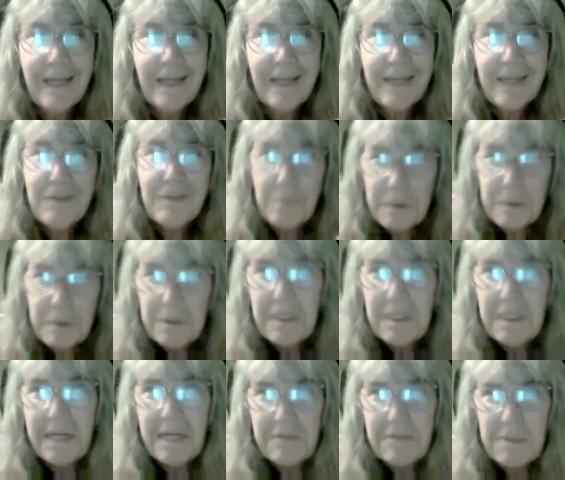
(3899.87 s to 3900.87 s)
and the Blue
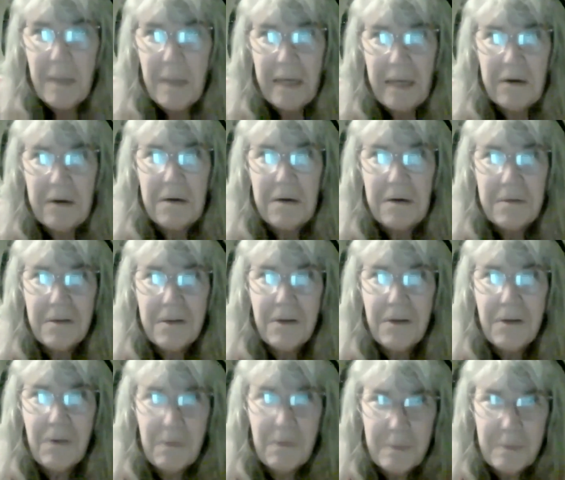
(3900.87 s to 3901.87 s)
Lives Matter,
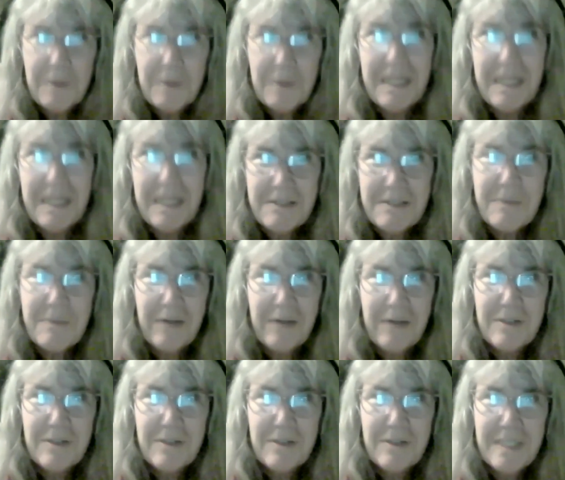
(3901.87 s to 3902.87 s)
although the Blue Lives
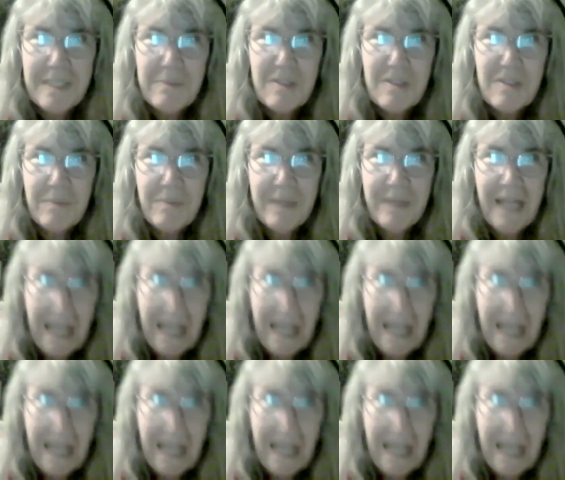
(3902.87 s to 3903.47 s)
Matter seems to be